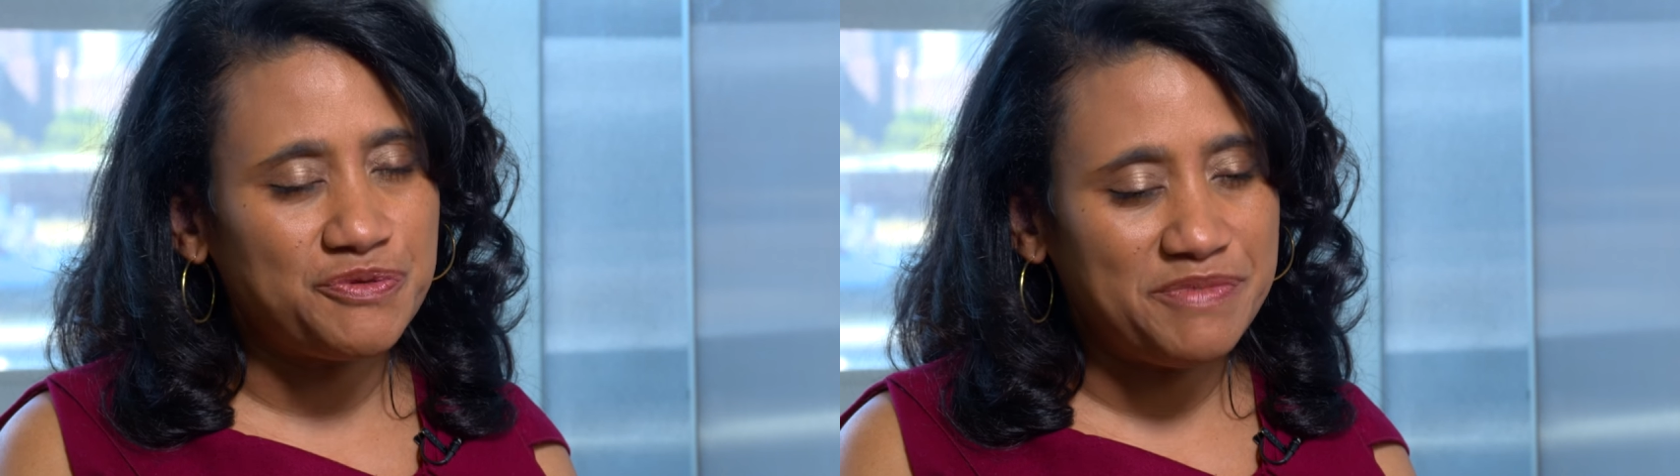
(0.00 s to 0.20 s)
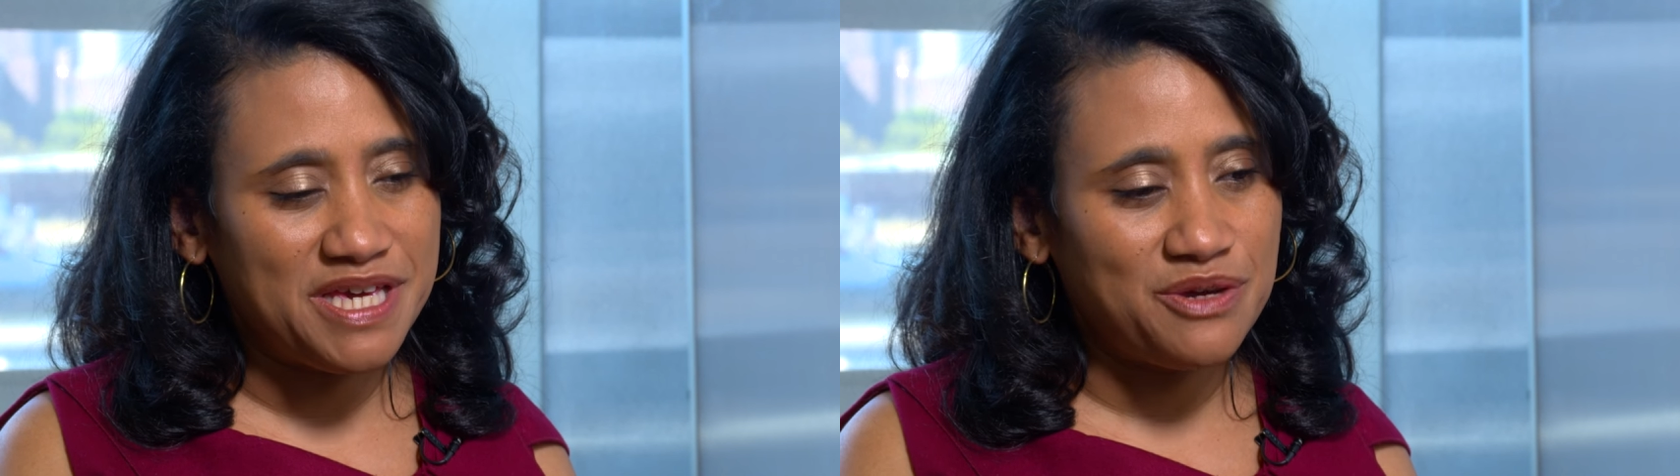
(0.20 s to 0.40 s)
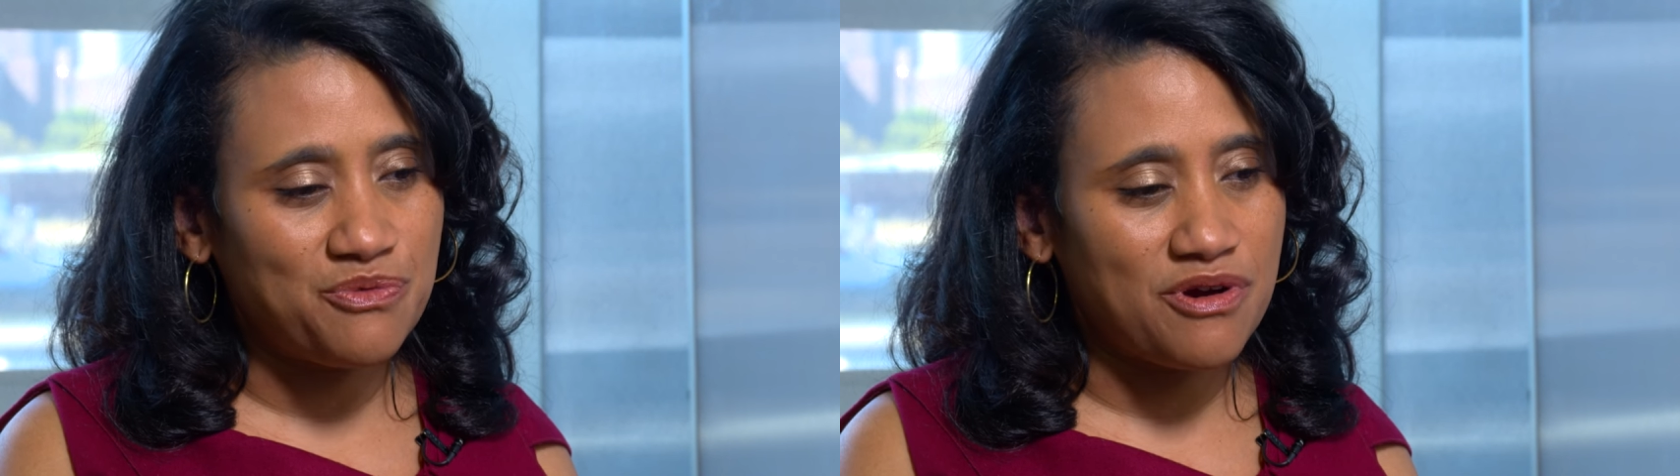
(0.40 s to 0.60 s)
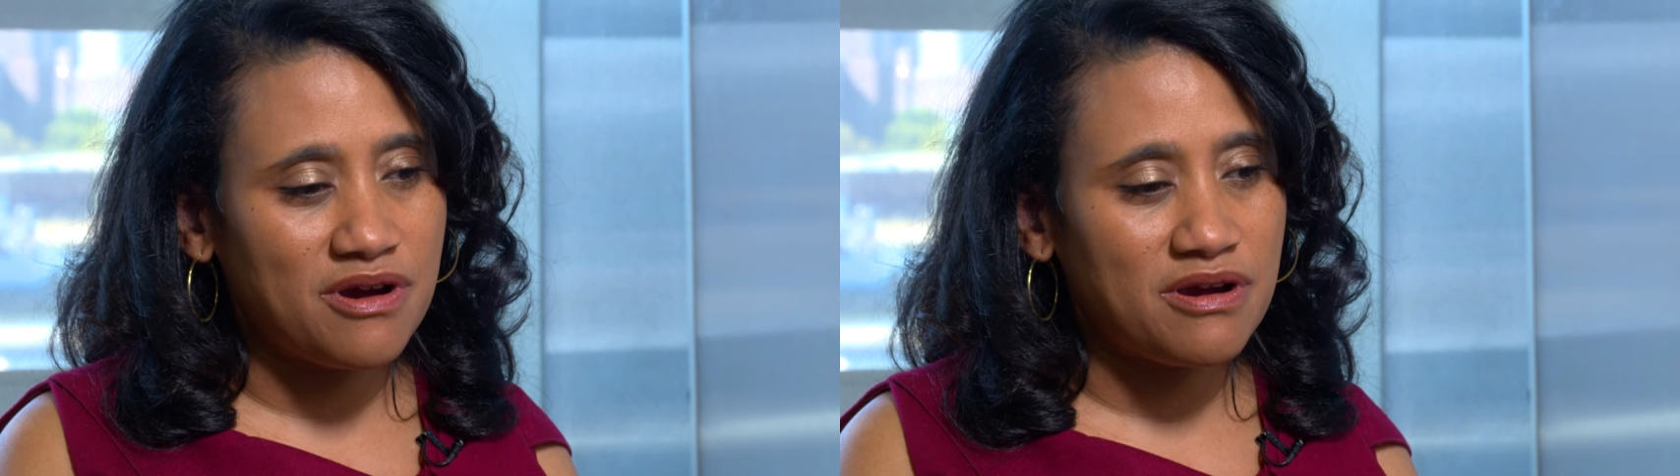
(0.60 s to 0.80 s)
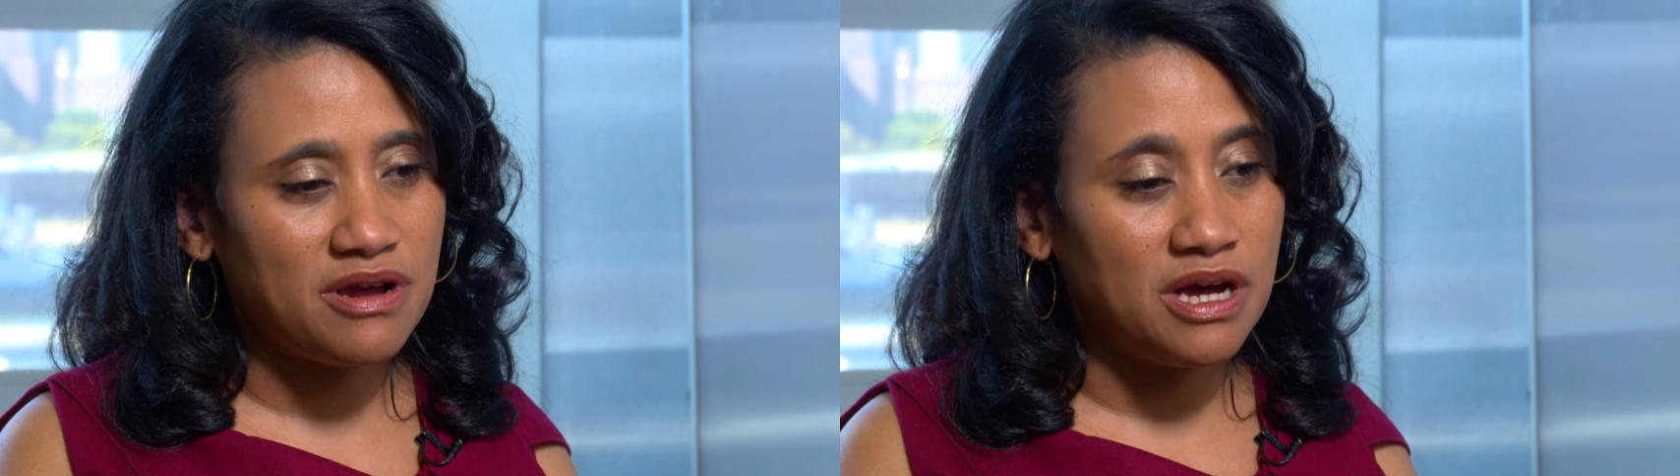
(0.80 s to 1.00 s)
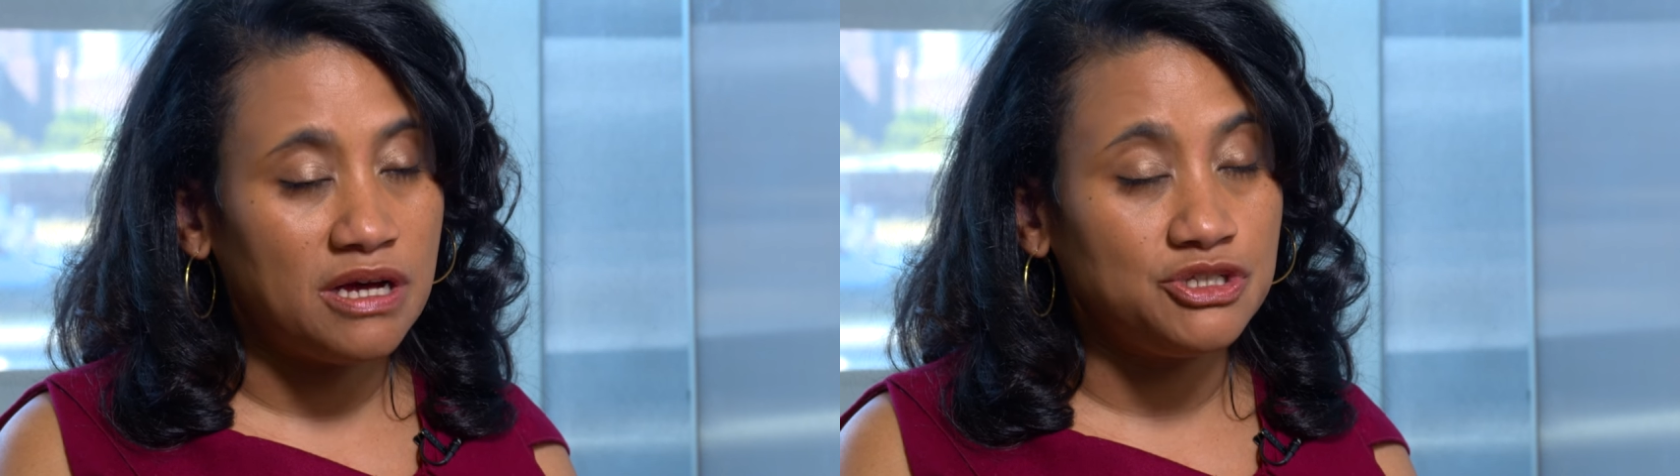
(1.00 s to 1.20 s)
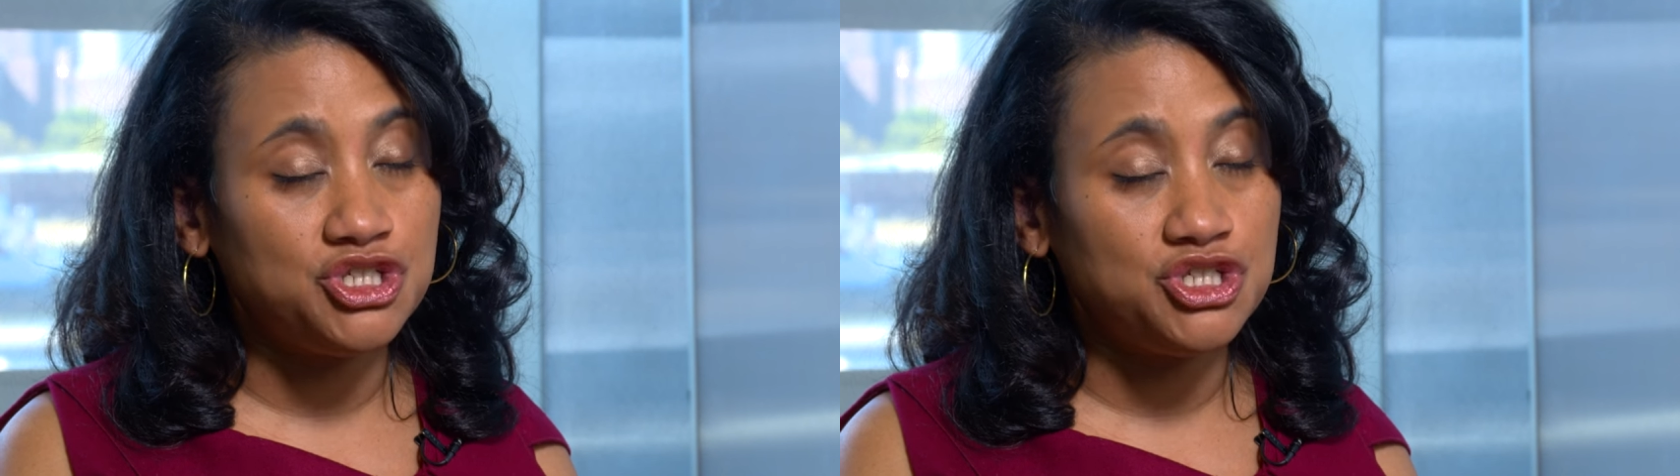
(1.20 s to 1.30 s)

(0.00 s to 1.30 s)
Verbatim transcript: to me were uh,